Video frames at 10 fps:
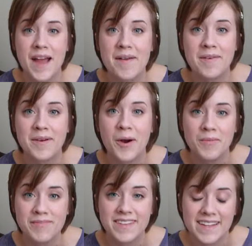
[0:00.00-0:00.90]
forever,
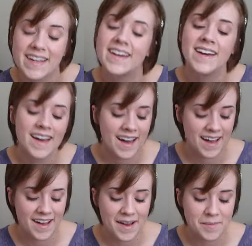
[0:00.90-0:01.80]
hopefully.
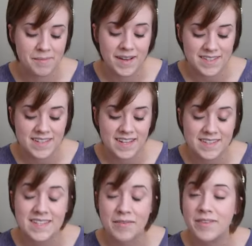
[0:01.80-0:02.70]
My skin
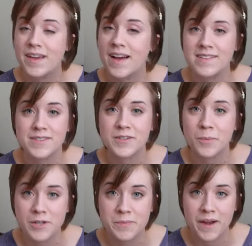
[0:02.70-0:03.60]
has definitely gotten so
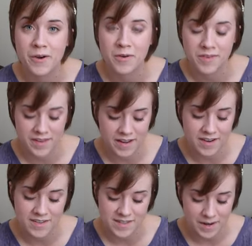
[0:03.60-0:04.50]
much better over the
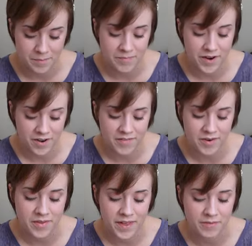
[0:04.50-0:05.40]
years, and I'm very,
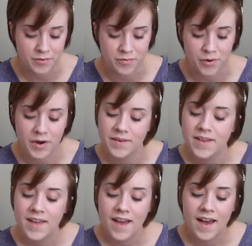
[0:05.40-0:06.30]
very thankful for it.
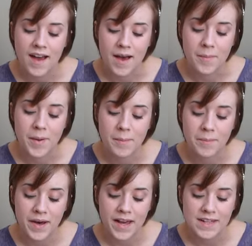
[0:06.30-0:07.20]

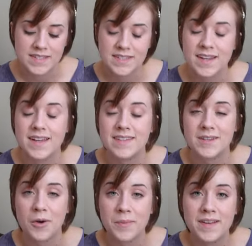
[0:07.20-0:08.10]
But it's
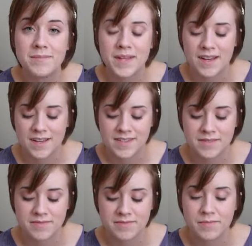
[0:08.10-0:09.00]
all been because
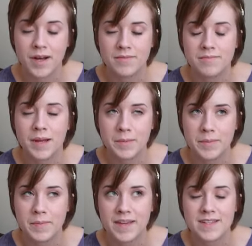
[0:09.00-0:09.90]
of, well,
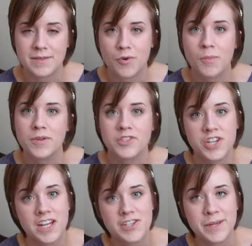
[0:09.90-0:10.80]
probably because of hormones
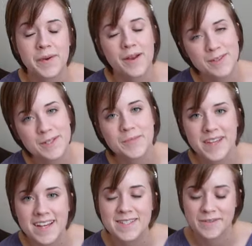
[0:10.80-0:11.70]
changing, but also
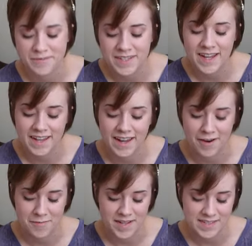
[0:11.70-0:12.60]
because of taking
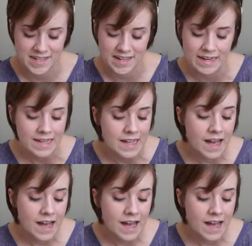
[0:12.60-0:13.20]
care of my skin.